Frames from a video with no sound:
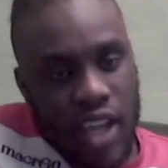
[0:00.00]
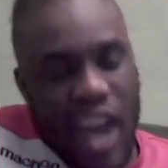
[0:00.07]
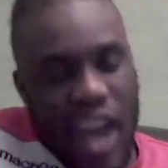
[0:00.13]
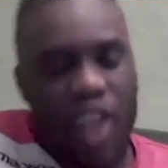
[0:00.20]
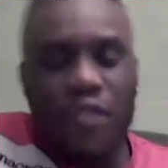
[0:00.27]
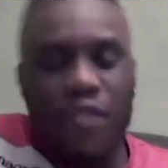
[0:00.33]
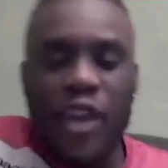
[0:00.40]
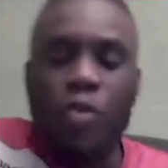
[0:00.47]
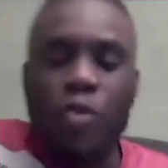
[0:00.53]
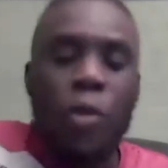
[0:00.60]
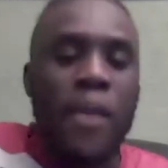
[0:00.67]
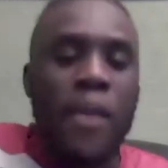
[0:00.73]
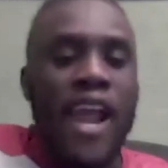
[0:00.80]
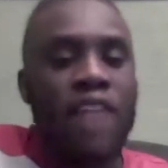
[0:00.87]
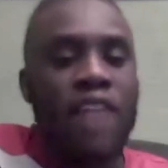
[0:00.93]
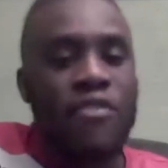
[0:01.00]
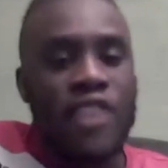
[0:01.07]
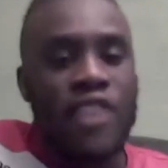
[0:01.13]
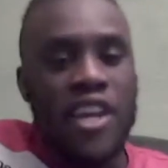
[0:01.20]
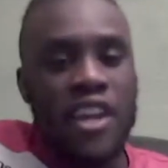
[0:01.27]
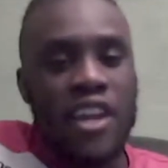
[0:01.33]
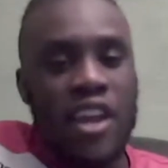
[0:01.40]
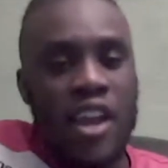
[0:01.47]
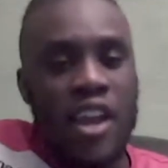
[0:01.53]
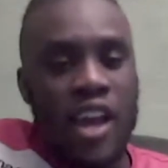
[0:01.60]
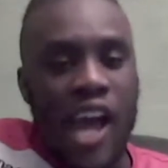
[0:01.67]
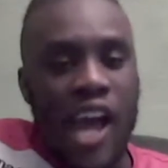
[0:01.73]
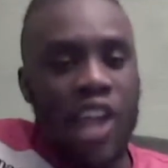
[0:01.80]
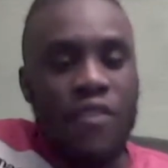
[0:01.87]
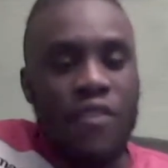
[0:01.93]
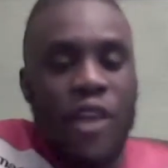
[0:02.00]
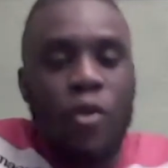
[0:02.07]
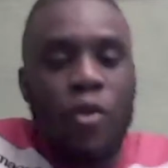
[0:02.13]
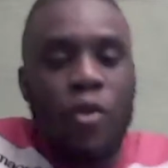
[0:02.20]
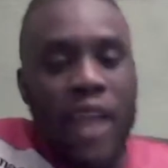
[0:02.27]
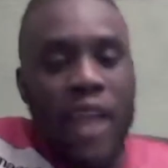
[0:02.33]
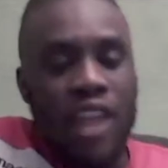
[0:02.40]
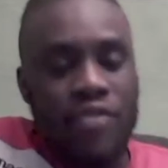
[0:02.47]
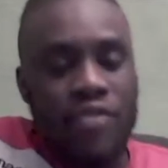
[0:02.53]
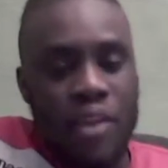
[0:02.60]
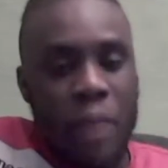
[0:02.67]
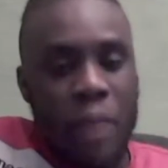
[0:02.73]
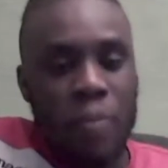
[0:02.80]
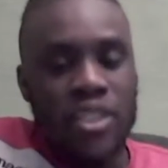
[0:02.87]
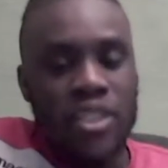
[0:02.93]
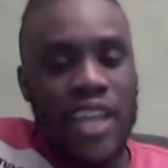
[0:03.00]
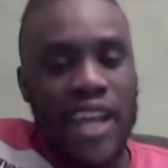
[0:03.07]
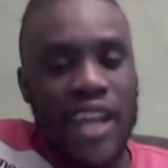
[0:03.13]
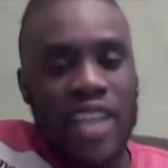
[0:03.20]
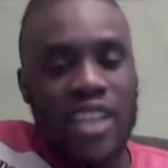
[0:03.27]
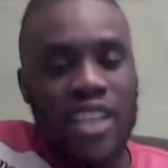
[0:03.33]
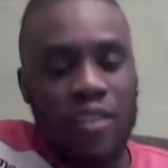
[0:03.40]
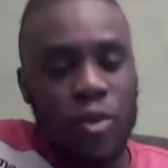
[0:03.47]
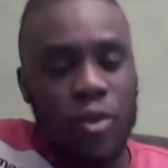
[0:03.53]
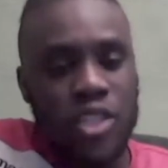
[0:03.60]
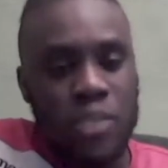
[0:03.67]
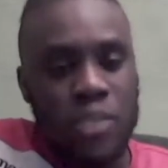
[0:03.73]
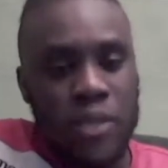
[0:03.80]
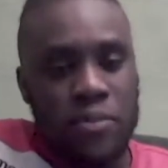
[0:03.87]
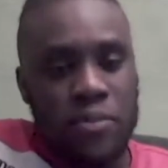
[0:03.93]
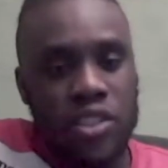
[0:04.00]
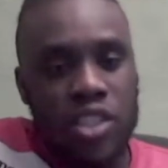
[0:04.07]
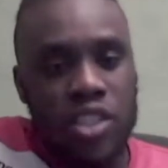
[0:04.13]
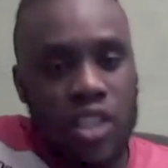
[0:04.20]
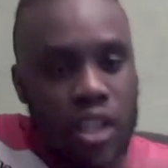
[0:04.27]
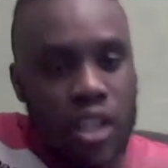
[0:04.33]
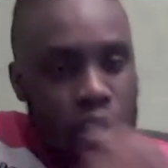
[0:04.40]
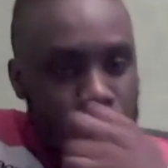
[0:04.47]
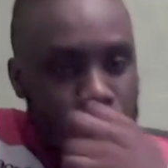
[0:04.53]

I don't think he will play that free. Yeah. That's David Luiz's best position. 100%.